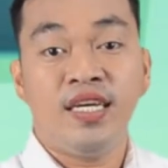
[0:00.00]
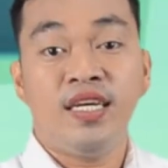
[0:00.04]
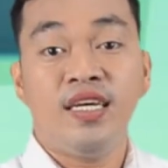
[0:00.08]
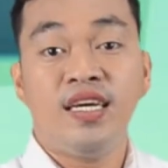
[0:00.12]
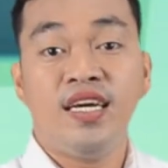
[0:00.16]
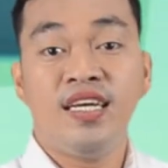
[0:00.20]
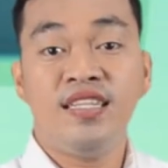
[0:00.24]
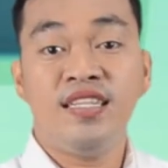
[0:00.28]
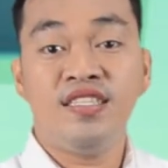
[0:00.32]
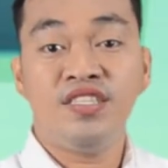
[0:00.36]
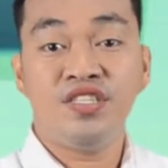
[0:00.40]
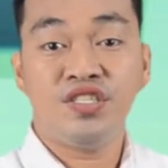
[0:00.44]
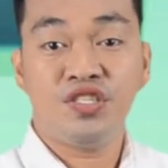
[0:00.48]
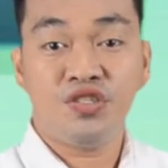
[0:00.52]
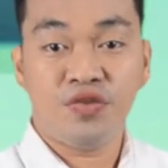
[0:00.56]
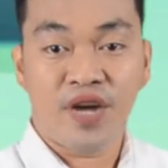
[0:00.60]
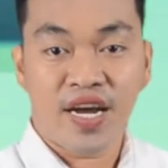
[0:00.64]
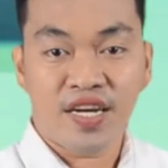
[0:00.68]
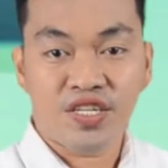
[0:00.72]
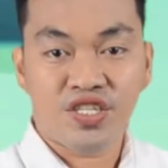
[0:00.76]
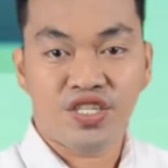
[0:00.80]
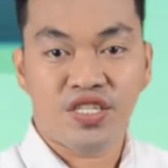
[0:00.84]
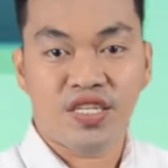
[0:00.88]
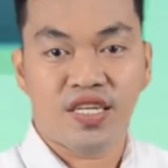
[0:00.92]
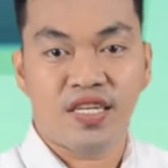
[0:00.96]

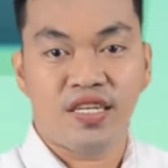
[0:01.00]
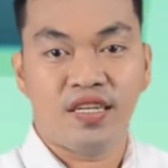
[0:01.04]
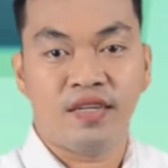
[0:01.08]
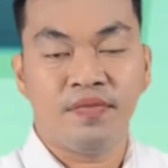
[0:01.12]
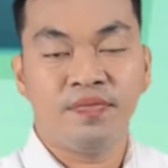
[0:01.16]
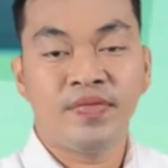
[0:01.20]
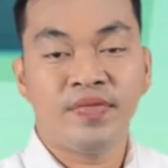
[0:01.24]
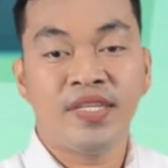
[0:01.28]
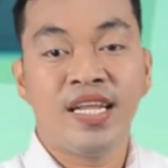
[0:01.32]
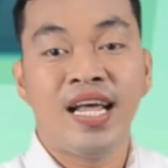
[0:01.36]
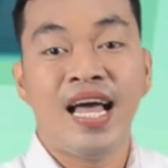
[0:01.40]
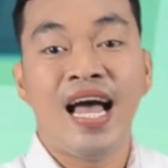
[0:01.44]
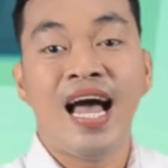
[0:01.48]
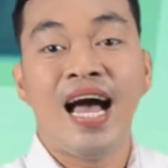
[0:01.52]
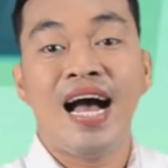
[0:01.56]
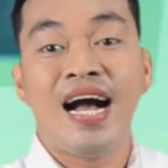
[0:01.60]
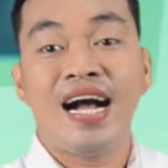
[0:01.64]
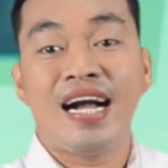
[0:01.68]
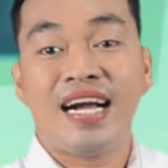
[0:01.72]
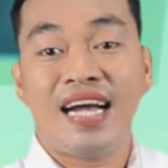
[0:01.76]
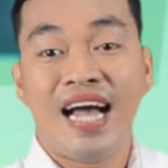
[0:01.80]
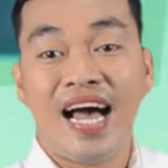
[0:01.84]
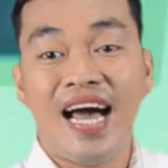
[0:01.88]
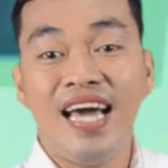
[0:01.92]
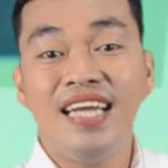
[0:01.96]
Instruction.
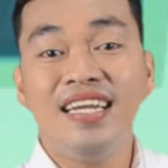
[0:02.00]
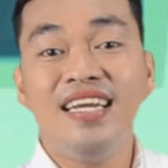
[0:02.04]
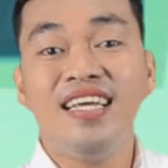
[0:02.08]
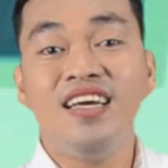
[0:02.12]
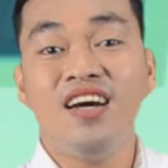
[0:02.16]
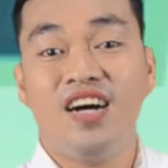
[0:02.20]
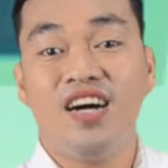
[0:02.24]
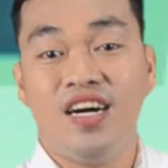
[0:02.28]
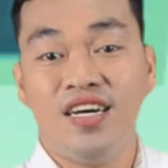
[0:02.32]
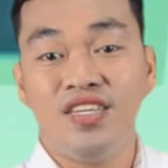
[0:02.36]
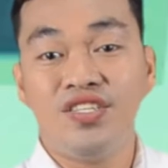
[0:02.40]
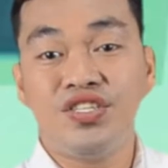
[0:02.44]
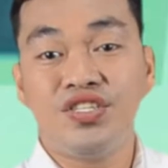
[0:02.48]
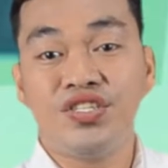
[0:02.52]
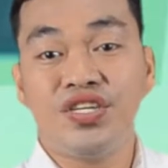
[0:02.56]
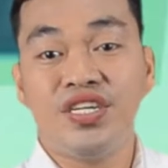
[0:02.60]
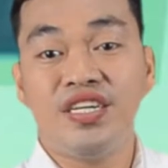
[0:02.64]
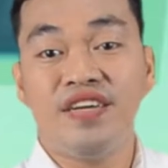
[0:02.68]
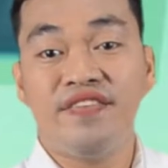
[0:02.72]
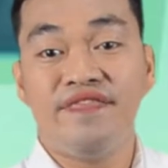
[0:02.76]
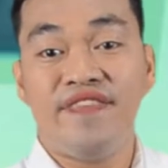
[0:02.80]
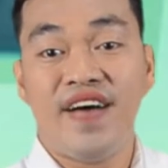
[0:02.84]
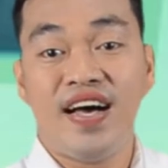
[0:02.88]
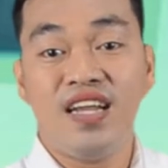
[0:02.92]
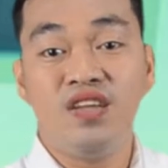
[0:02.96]
Kindly answer the
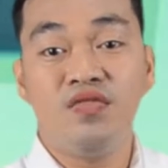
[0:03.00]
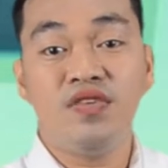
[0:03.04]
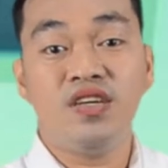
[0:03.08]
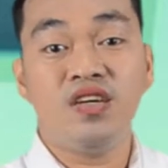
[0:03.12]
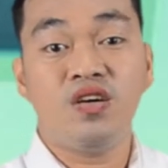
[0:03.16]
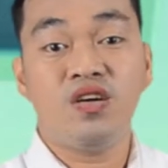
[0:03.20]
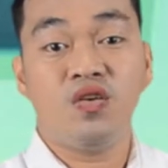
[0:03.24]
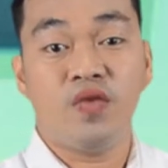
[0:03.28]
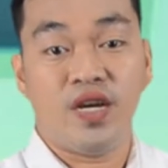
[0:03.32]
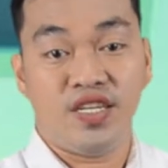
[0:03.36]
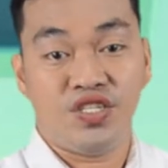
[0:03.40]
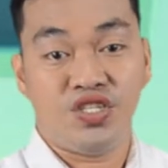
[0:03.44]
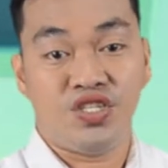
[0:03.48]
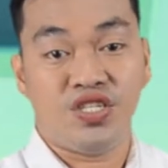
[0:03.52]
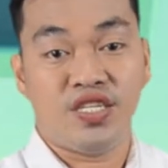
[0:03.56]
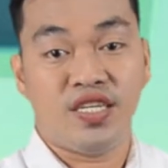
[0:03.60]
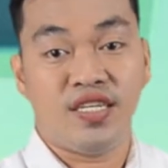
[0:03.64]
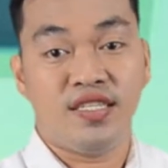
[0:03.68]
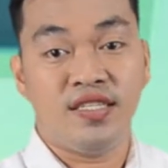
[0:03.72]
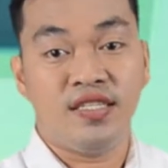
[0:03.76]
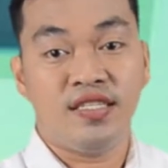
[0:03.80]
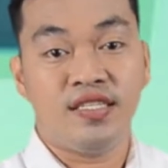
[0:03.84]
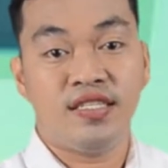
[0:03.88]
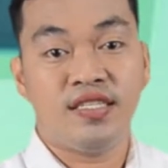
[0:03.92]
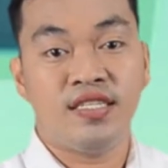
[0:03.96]
following
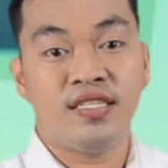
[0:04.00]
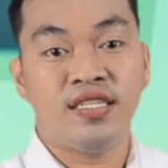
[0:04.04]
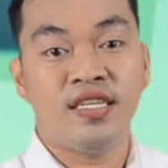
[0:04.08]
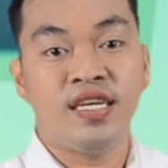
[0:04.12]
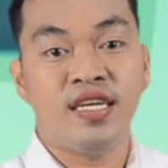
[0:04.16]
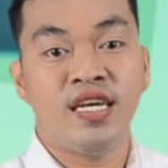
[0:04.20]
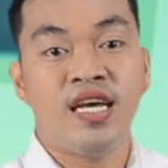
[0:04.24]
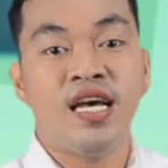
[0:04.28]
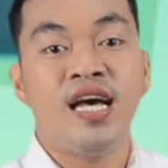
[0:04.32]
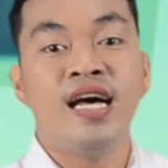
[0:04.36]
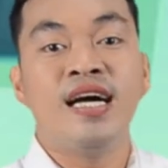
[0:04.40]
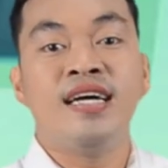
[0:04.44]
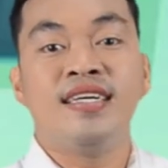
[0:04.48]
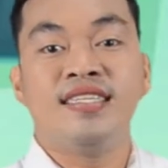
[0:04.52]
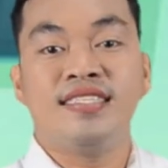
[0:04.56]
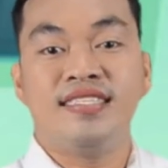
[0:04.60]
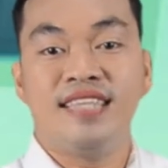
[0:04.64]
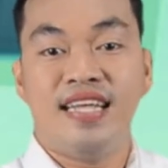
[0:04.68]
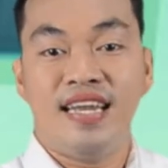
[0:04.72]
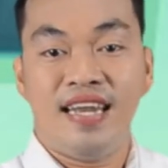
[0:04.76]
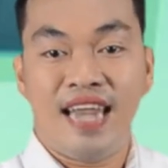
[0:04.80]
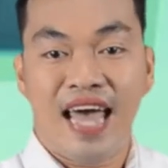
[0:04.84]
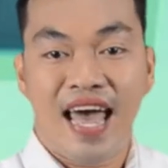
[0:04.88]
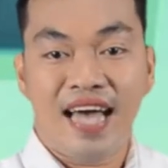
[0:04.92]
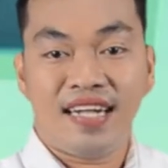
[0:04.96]
questions.
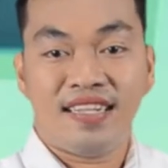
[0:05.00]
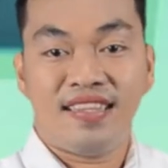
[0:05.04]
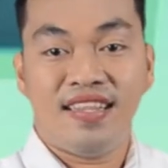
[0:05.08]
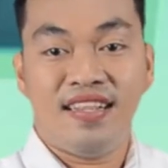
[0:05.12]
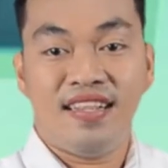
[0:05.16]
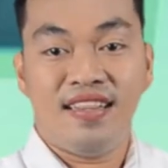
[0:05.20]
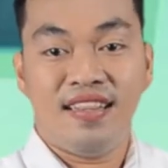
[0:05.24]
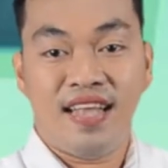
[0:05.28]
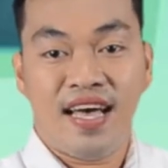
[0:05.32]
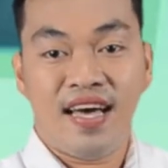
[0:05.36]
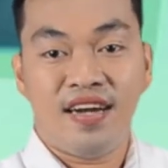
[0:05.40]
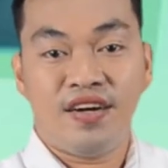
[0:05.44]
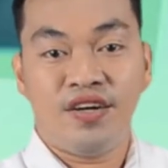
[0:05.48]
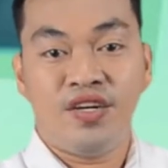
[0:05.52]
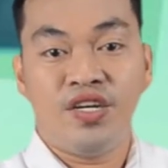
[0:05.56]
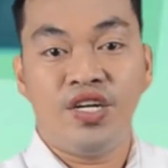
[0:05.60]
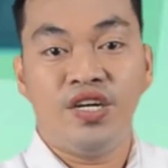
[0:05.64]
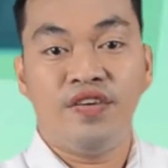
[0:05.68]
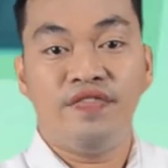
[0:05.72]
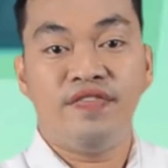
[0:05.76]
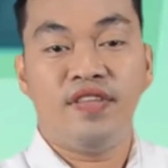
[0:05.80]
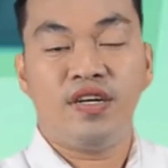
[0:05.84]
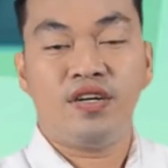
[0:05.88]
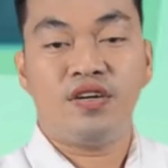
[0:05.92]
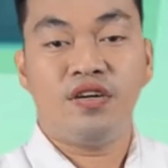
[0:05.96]
Select the letter
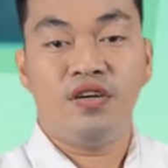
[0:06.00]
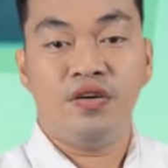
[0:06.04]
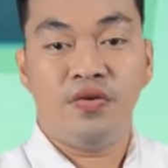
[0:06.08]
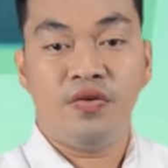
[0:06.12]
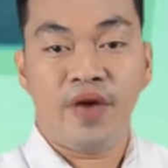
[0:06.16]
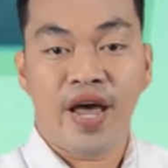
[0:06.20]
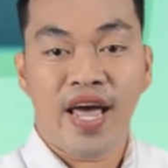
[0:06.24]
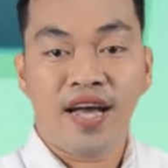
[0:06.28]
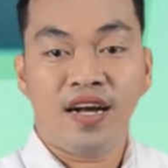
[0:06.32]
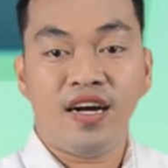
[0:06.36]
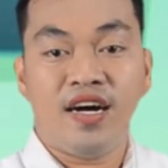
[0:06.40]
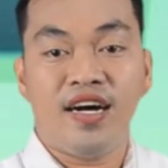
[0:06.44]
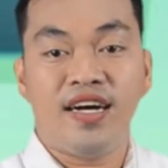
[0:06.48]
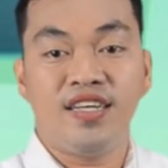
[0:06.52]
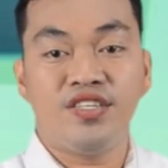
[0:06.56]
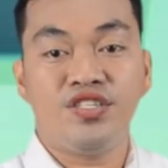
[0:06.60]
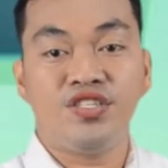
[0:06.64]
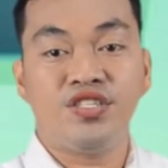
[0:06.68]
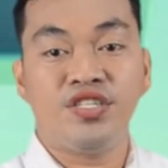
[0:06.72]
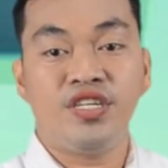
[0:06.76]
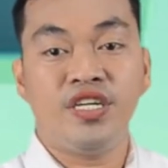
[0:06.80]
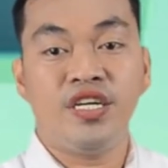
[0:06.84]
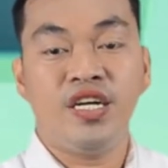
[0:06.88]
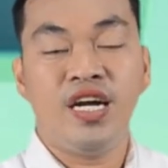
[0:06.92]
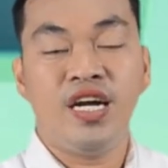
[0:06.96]
of the correct answer